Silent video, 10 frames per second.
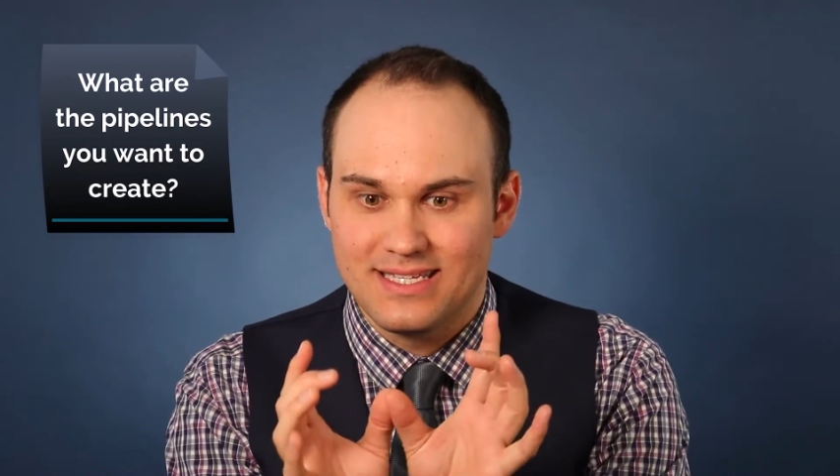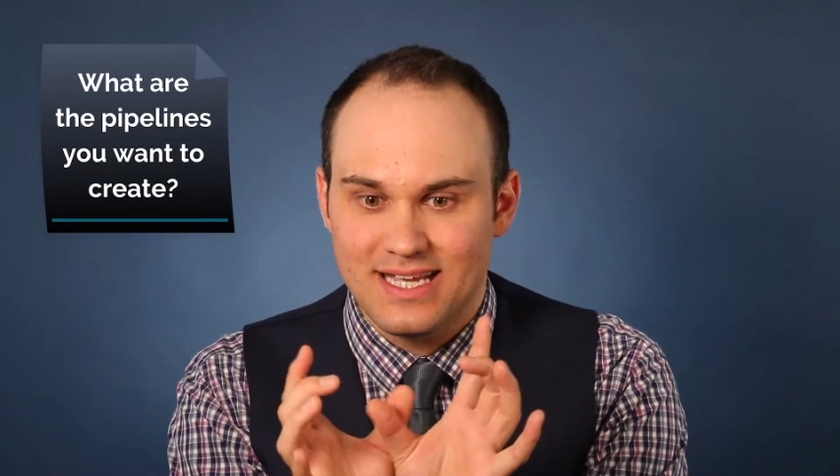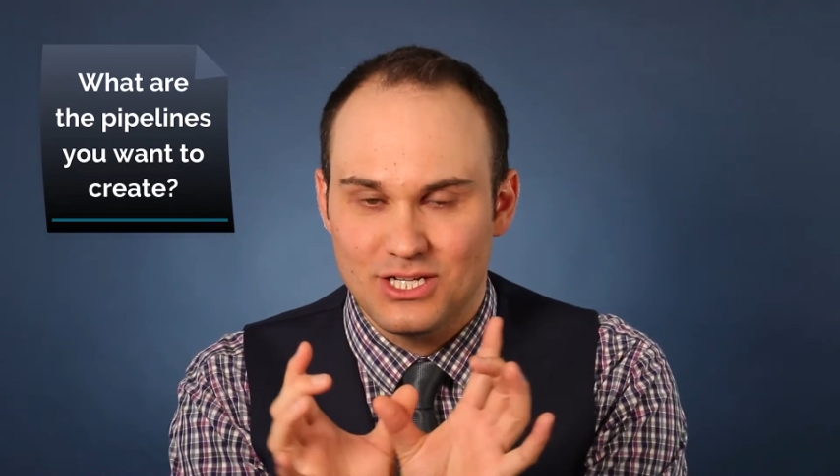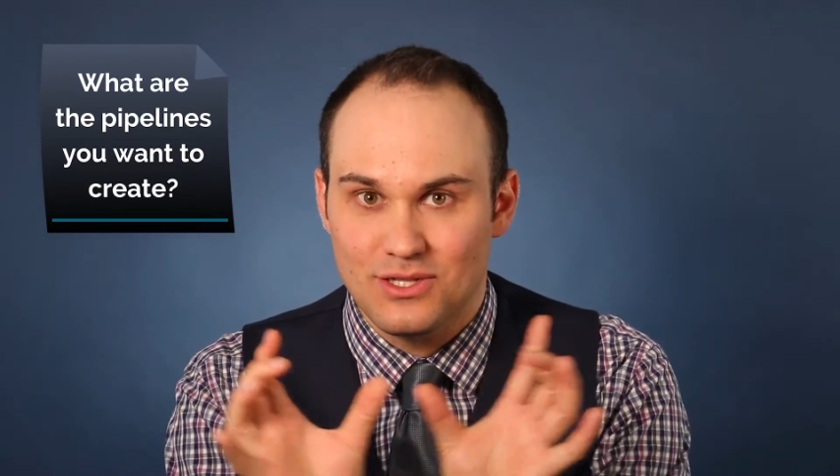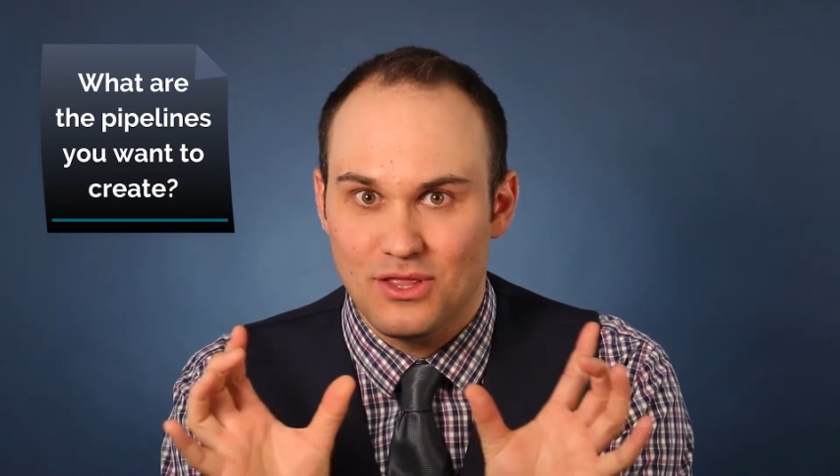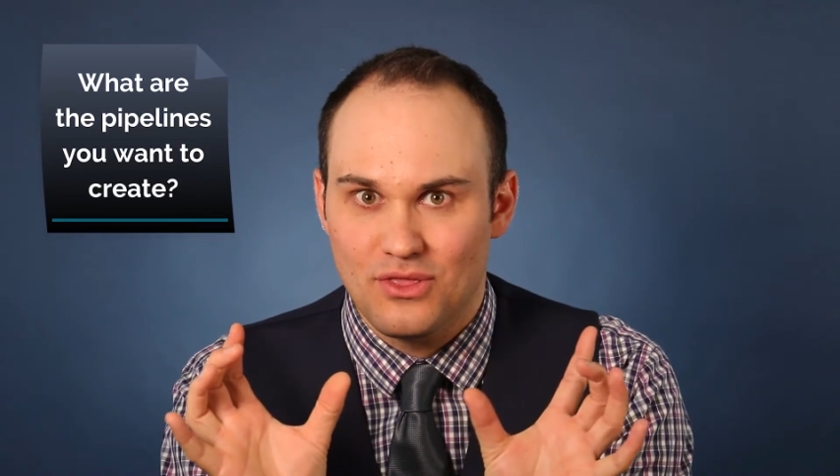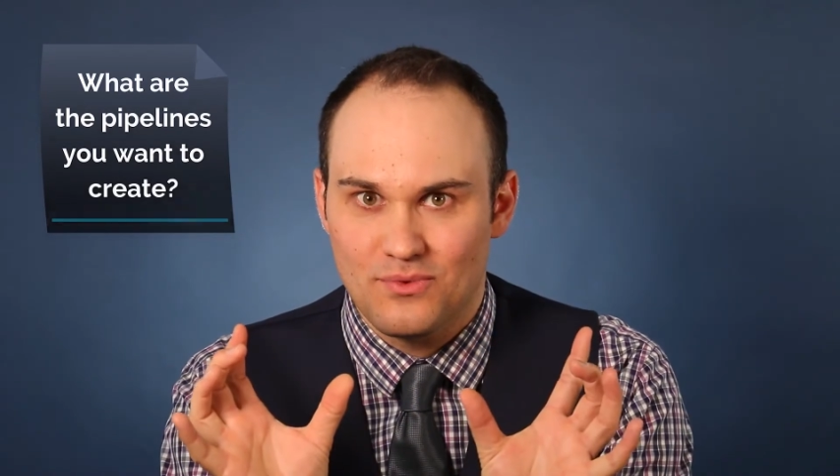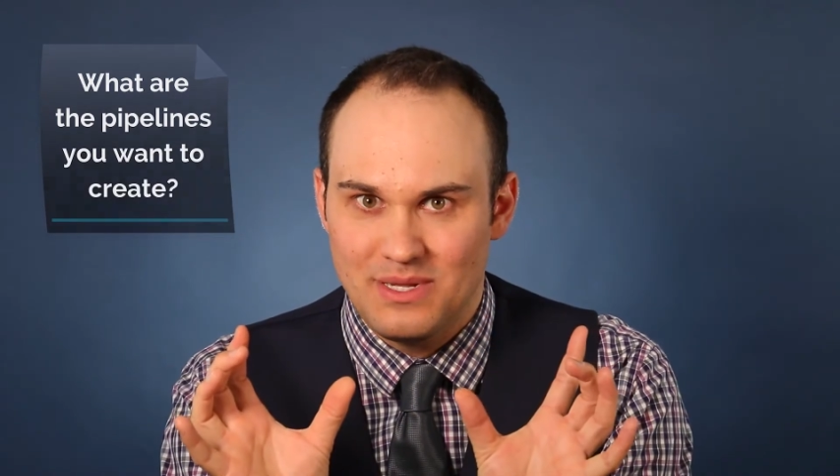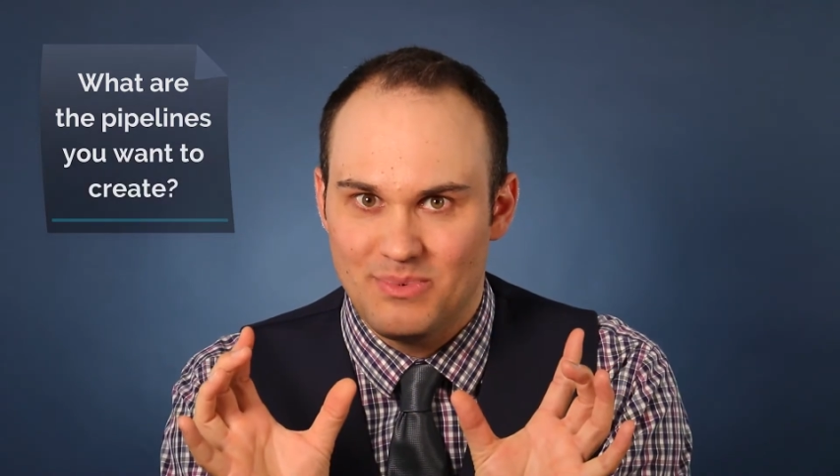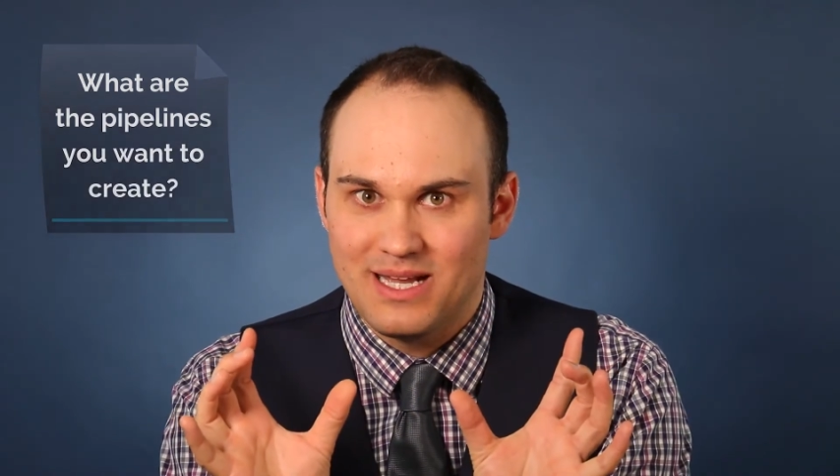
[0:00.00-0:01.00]
is actually
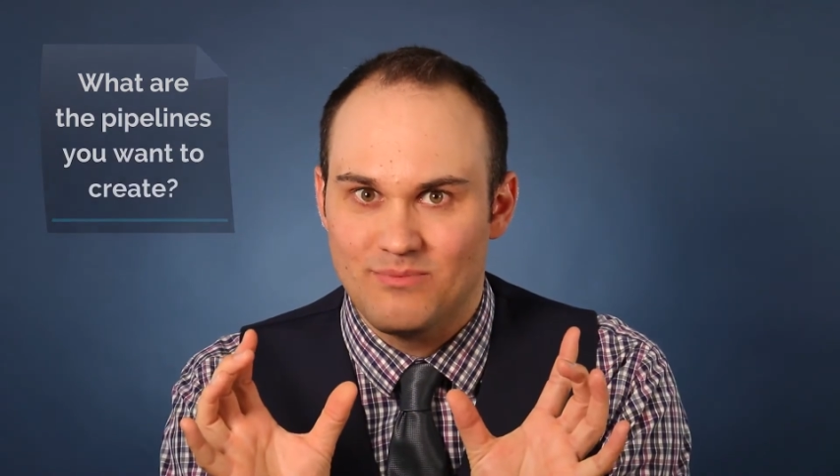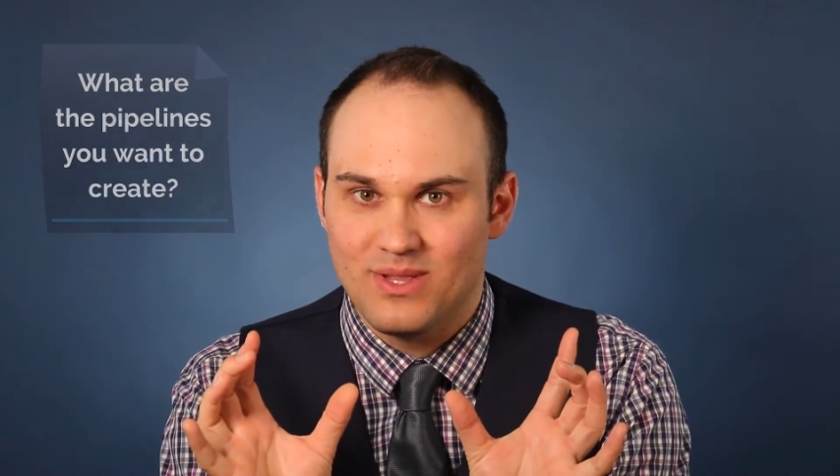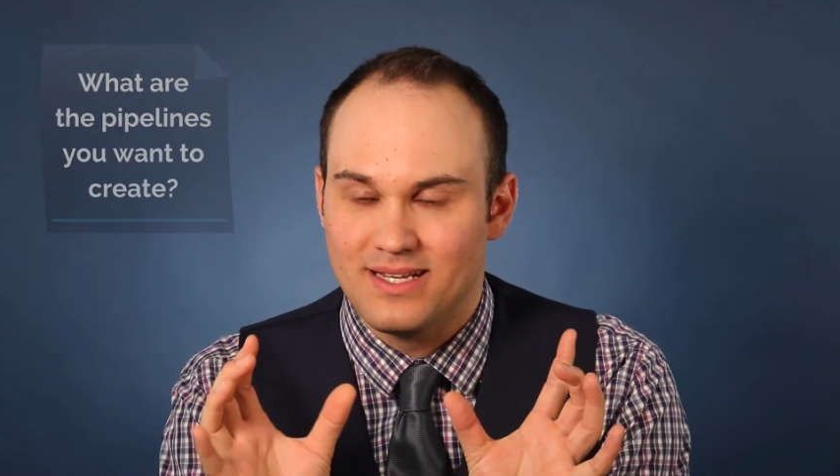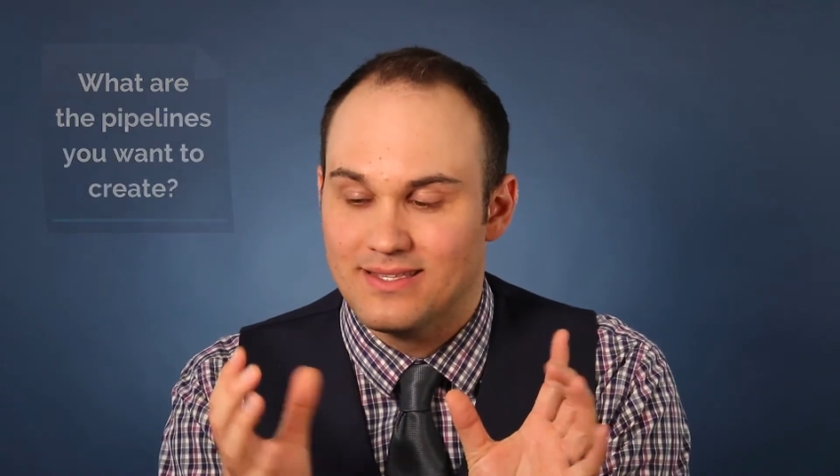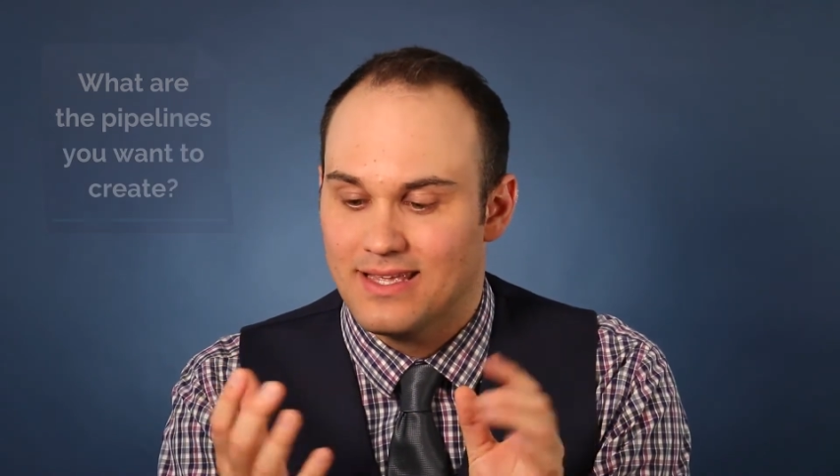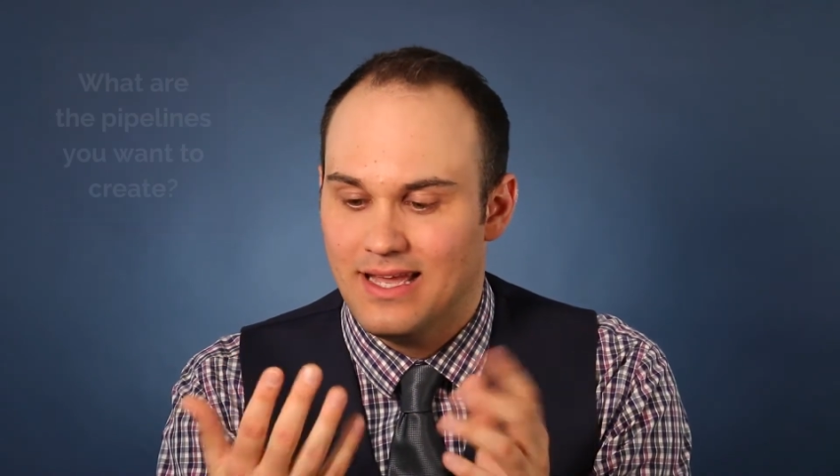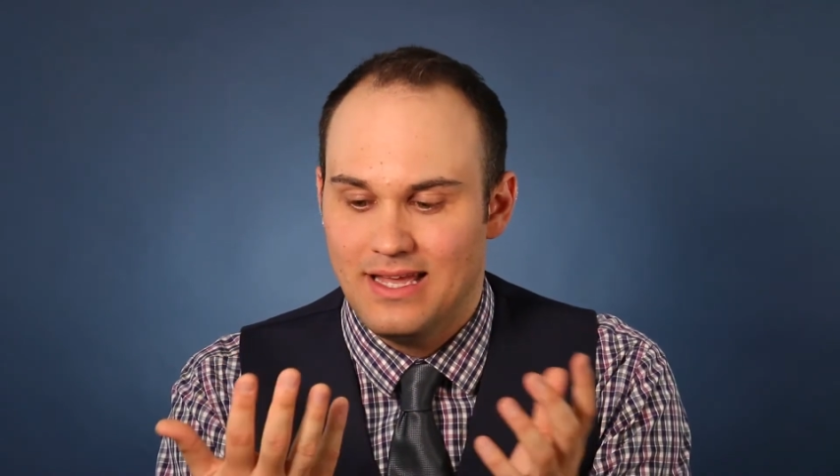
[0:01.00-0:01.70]
3 pipelines.